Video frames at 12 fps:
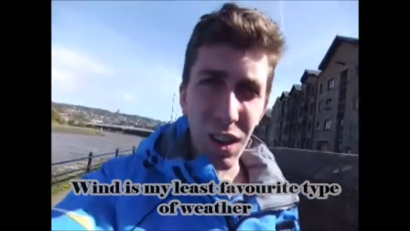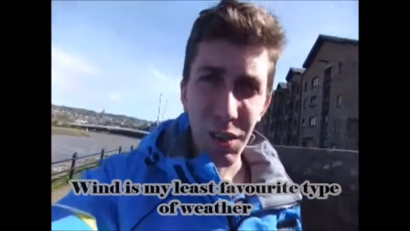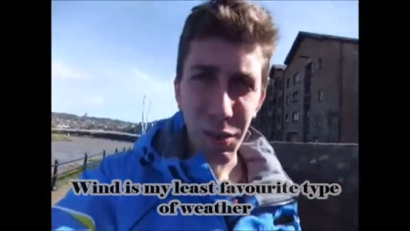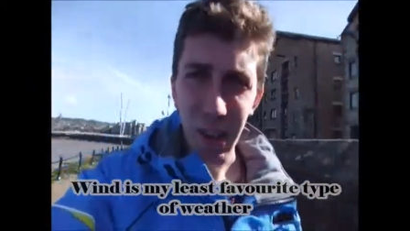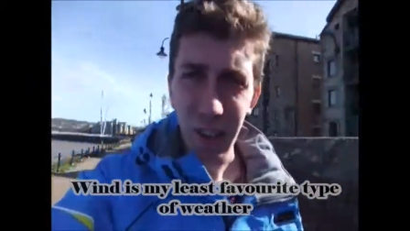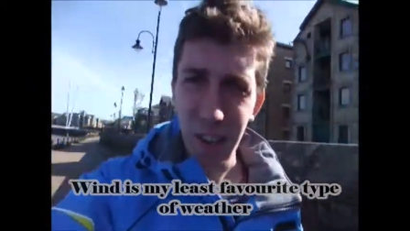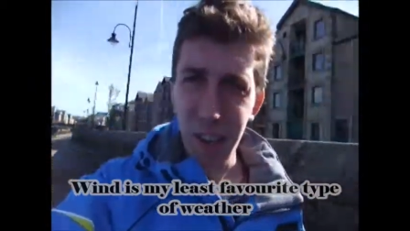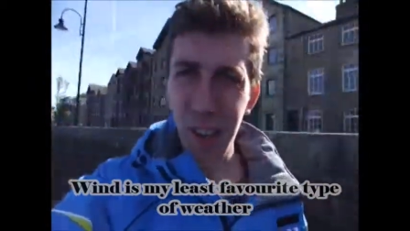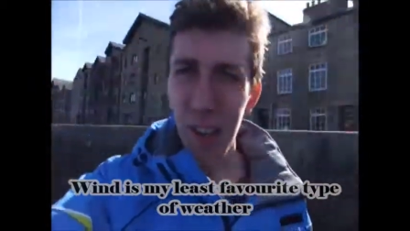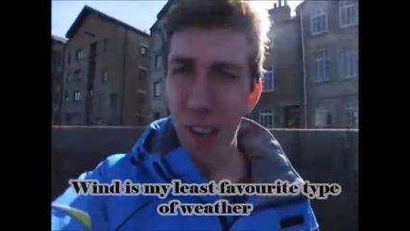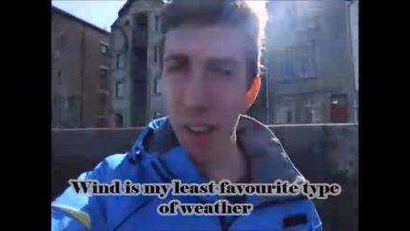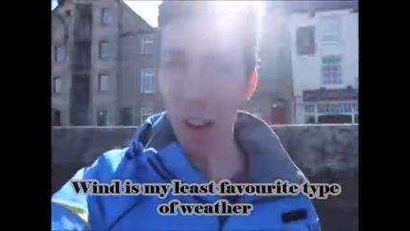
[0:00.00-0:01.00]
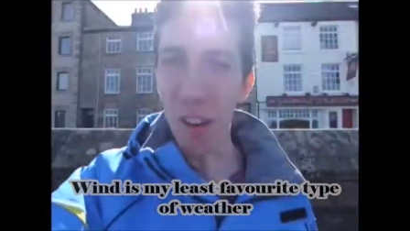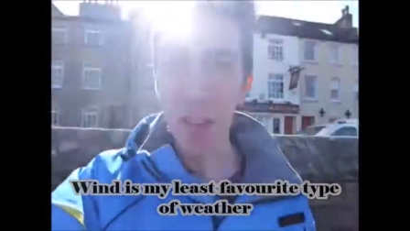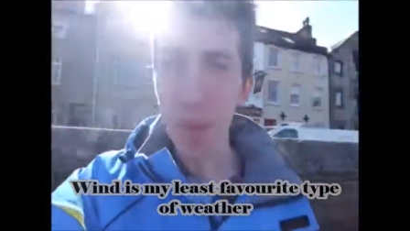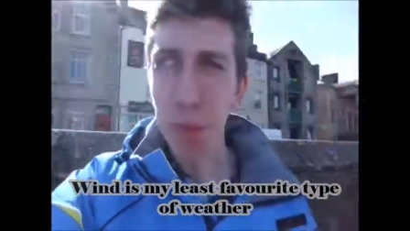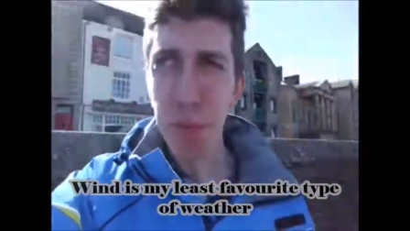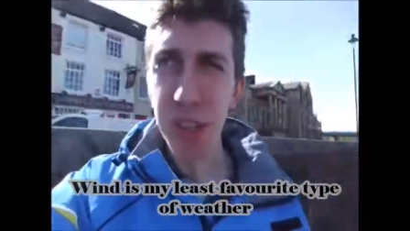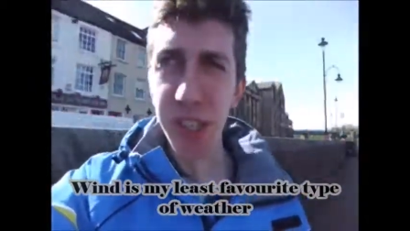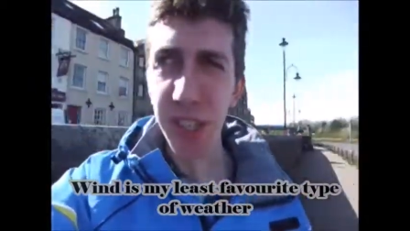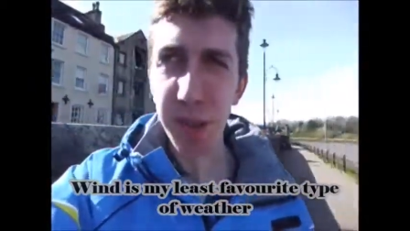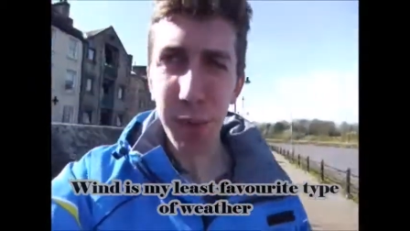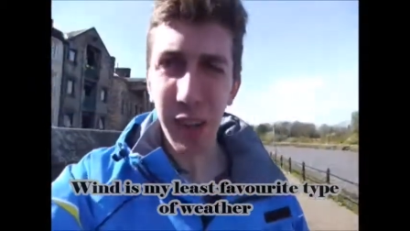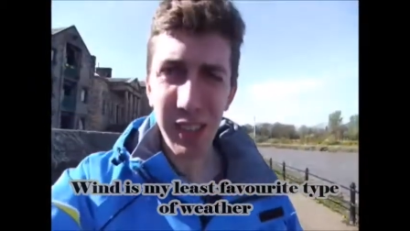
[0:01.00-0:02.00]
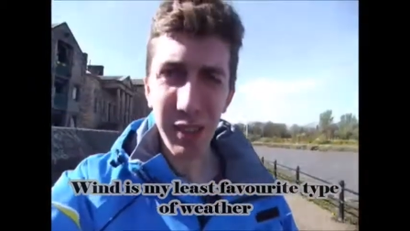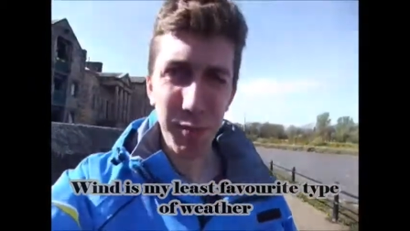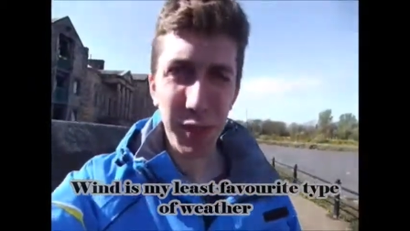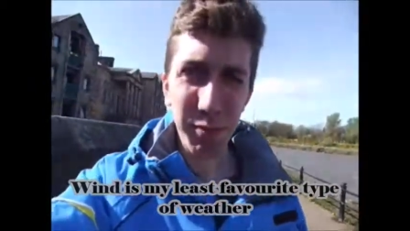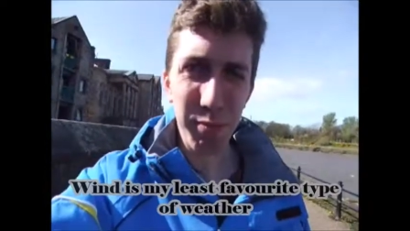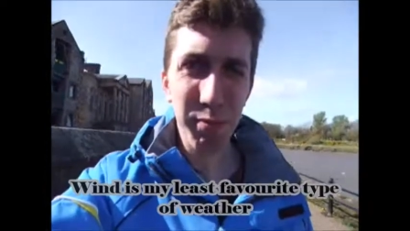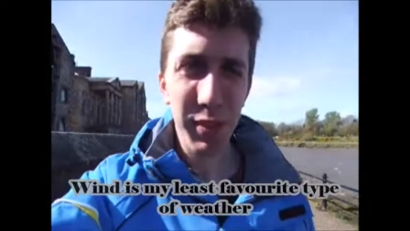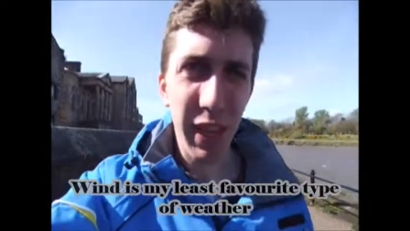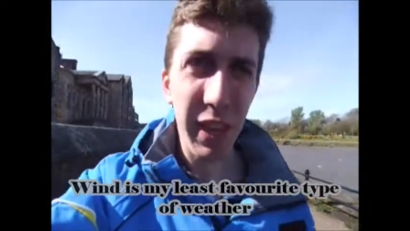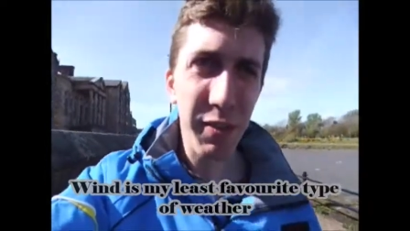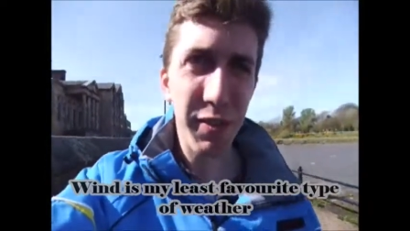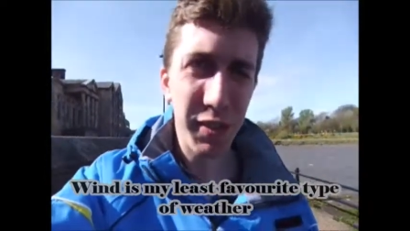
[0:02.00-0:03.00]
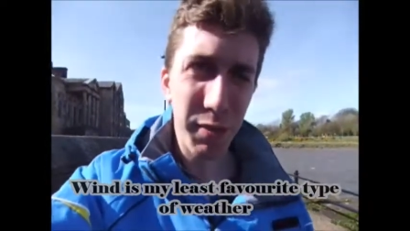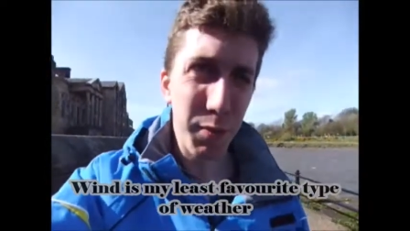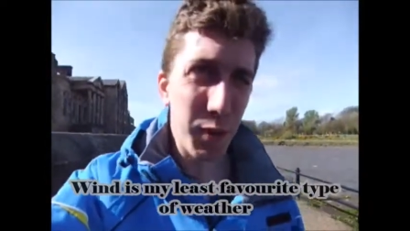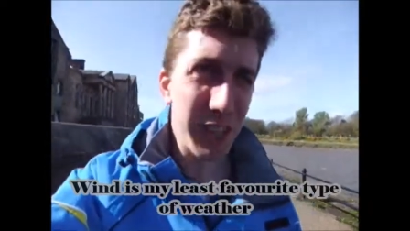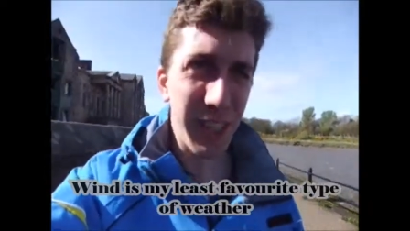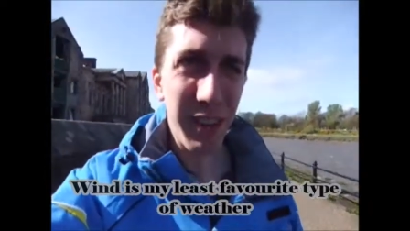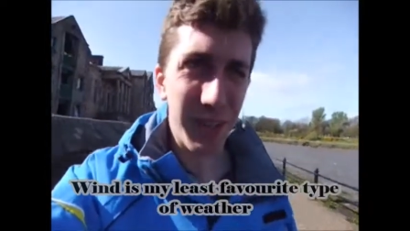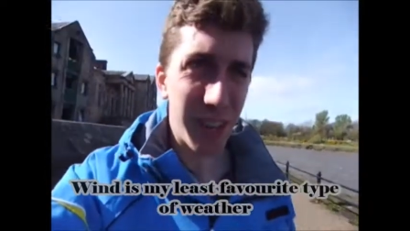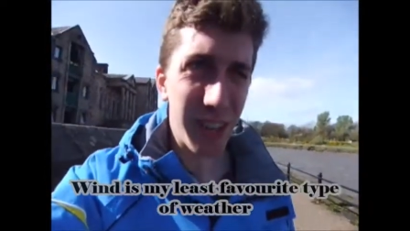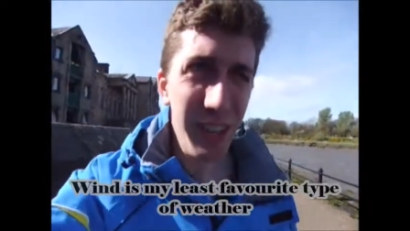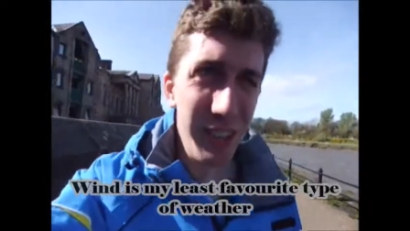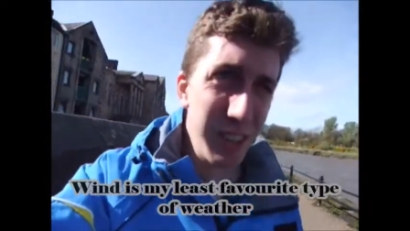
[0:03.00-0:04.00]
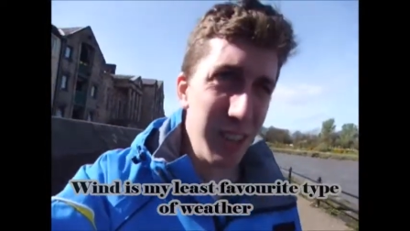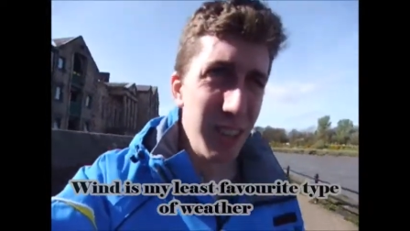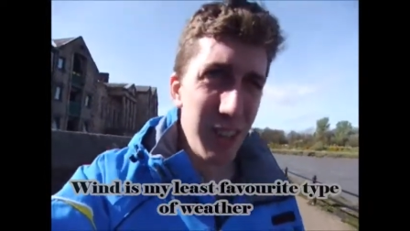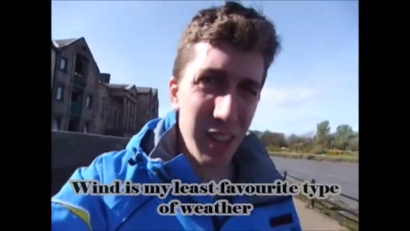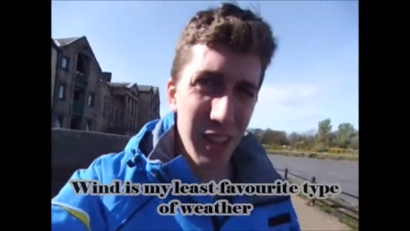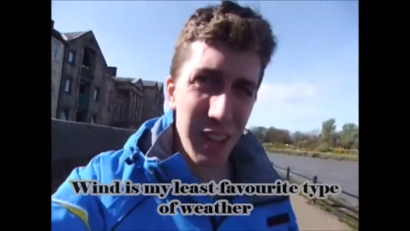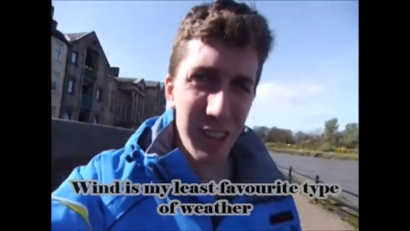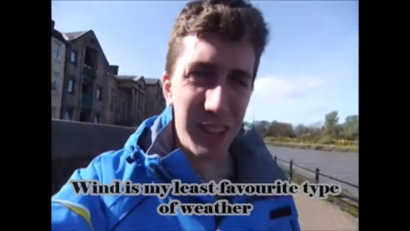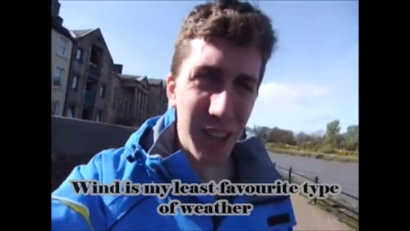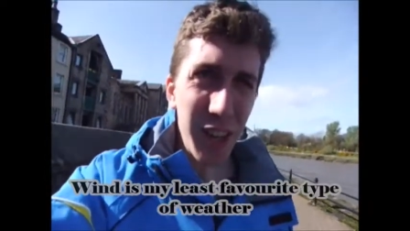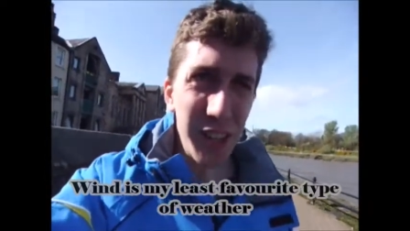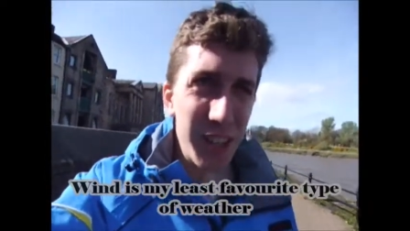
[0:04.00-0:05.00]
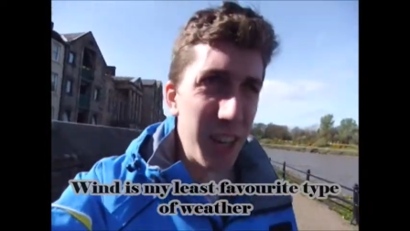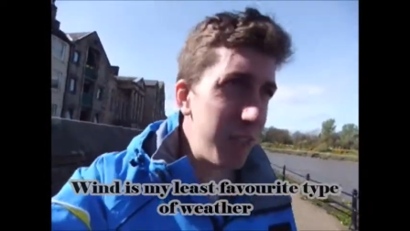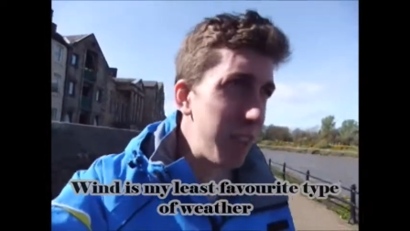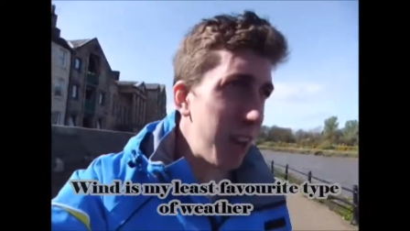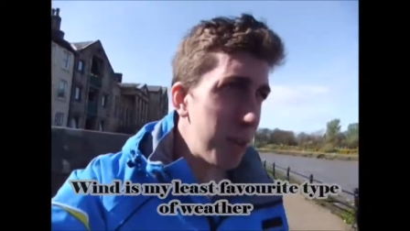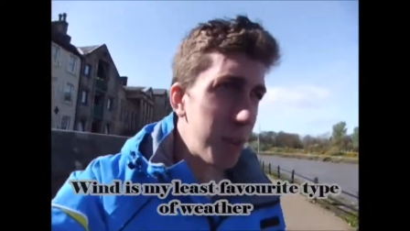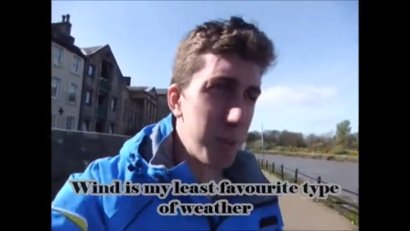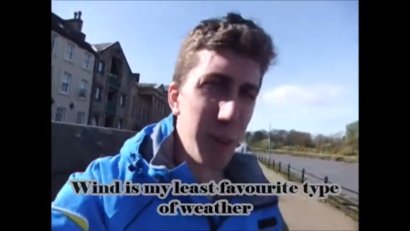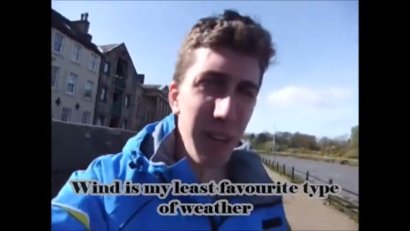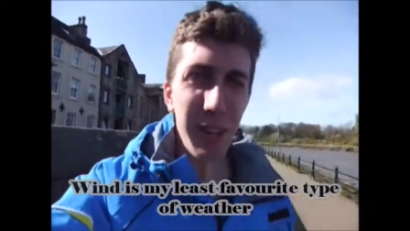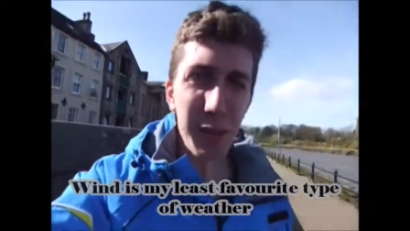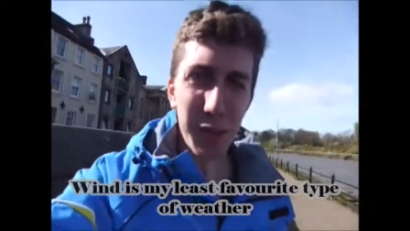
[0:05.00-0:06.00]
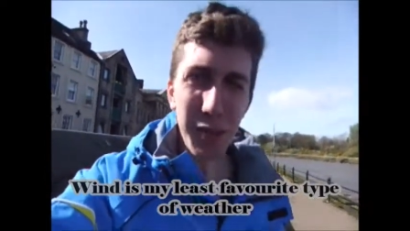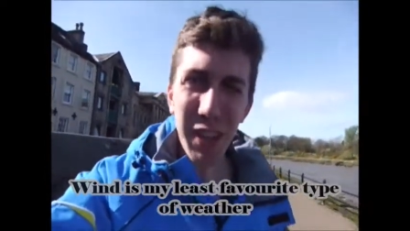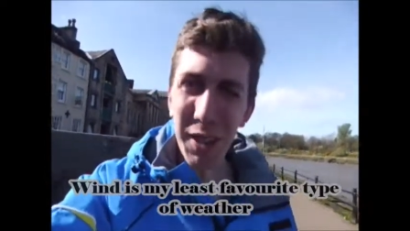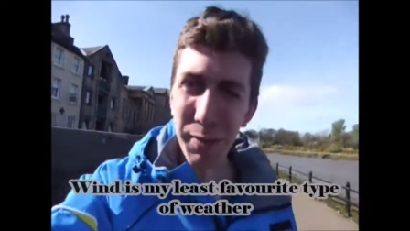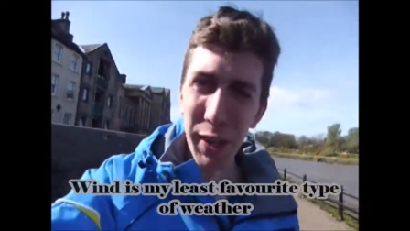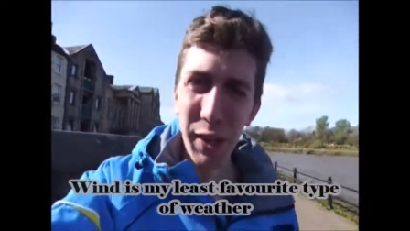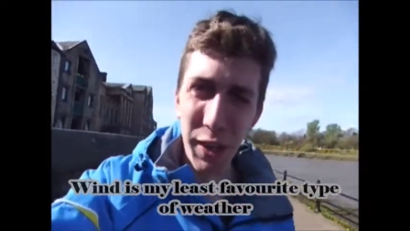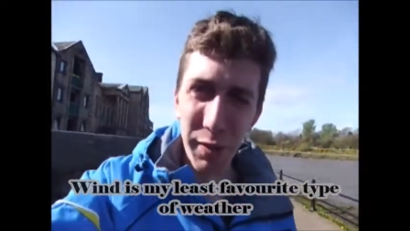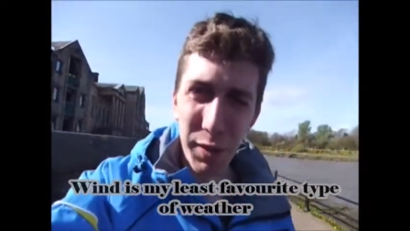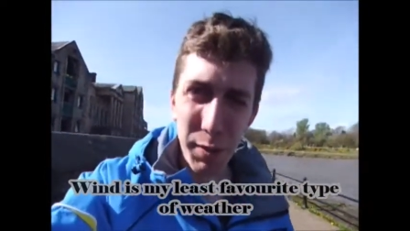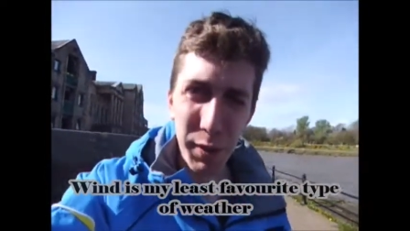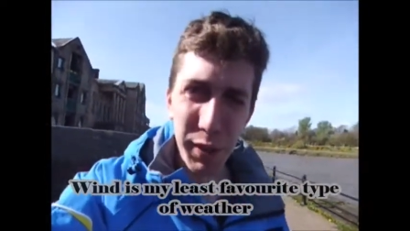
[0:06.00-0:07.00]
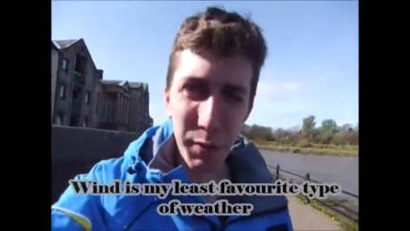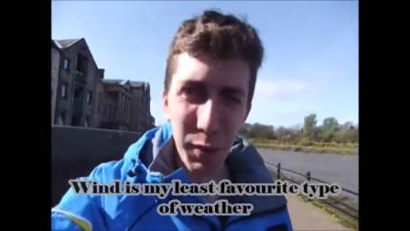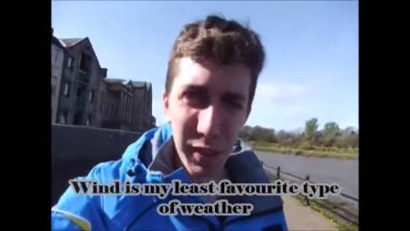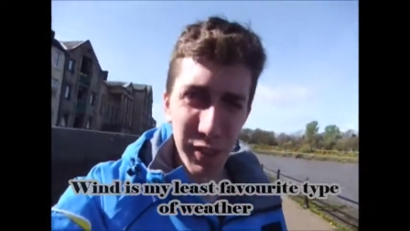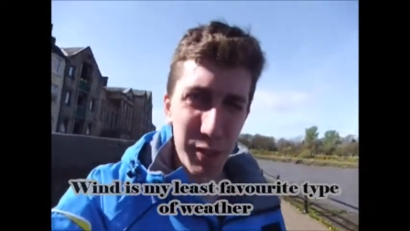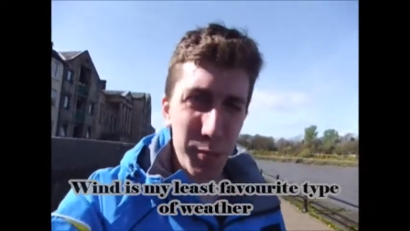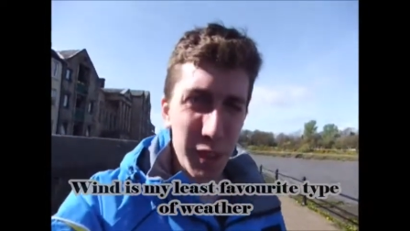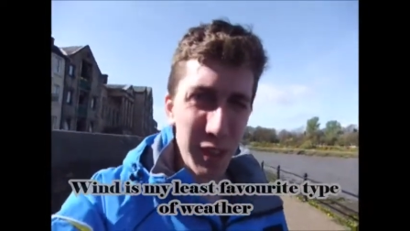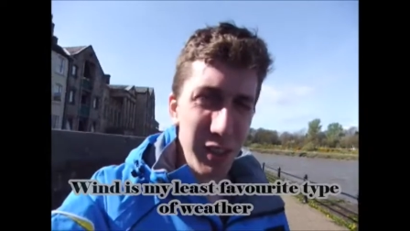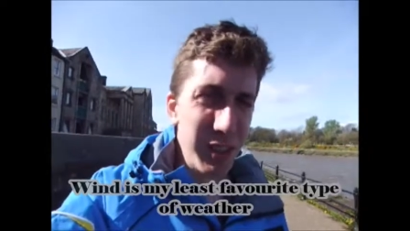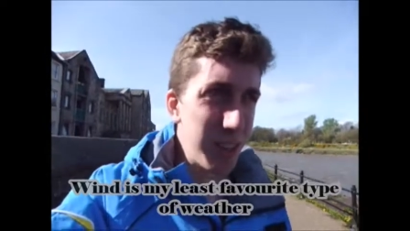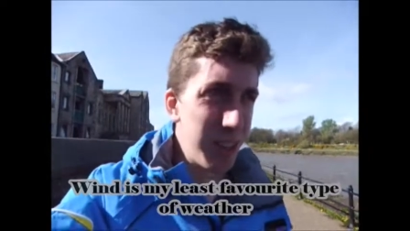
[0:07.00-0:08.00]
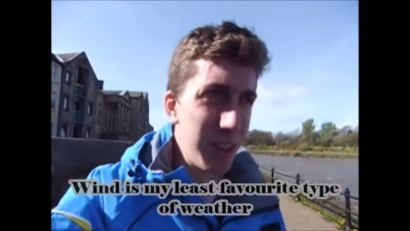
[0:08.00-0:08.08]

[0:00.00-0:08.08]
where the horrible British picked up some slaves from West Africa. Skirted over that one a bit. It was a little bit uncomfortable to watch, to be honest.